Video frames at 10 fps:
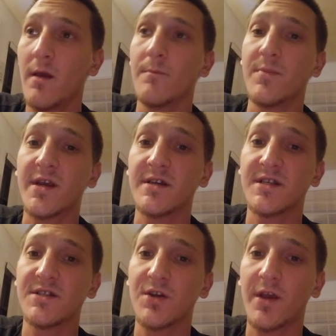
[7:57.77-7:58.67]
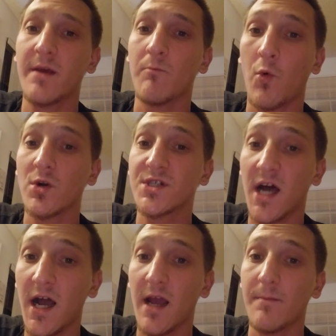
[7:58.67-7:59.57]
because it took him more
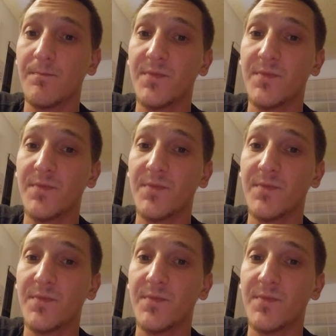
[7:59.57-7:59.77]
time